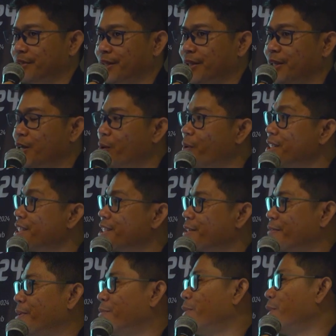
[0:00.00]
the nuances
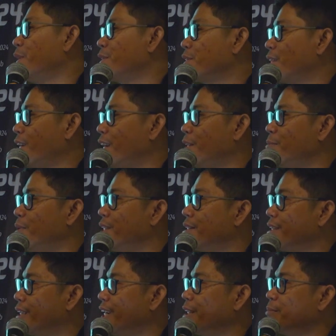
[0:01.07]
of the voice can't be
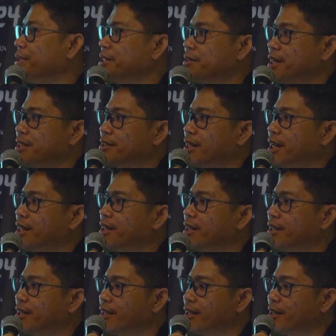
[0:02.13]
traced right.
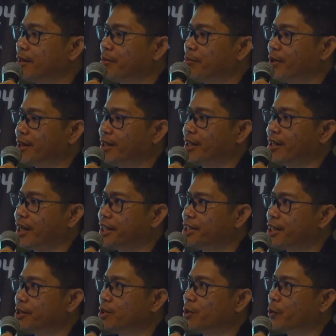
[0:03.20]
But then I
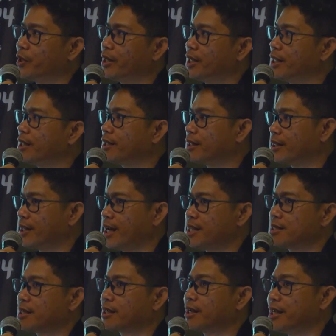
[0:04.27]
downloaded it
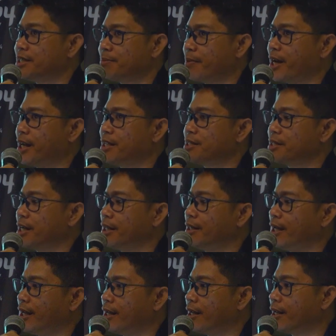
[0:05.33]
as a case manager,
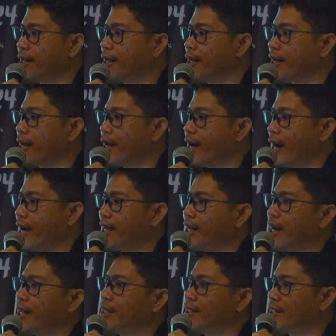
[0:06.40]
and then I
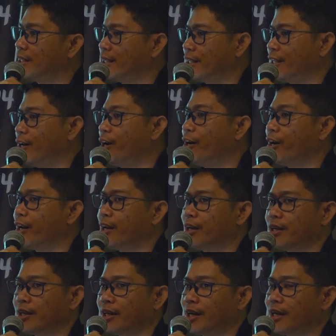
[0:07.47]
edited it
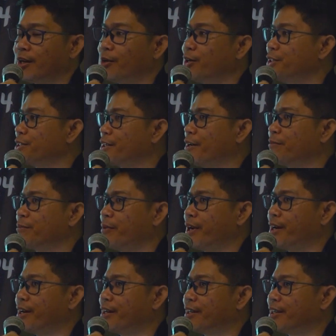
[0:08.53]
on an audio
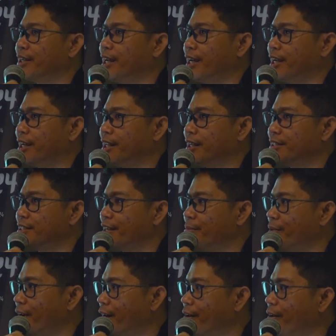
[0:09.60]
software, and
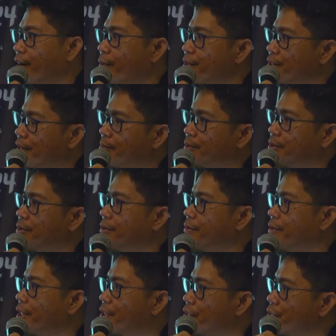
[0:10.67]
somehow I was able
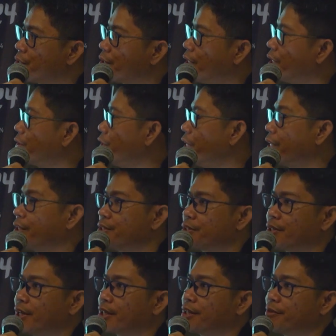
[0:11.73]
to reconstruct or
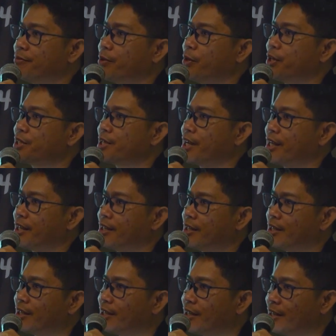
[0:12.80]
deconstruct the voice and
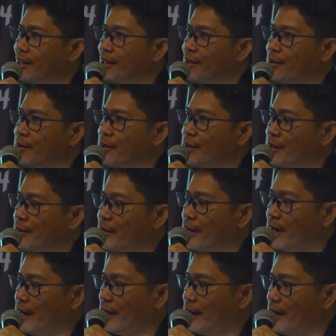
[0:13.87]

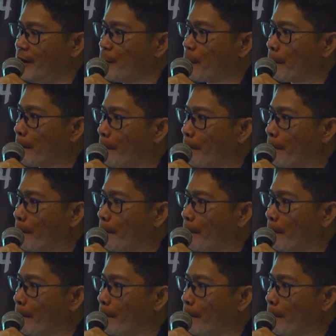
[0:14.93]
uh,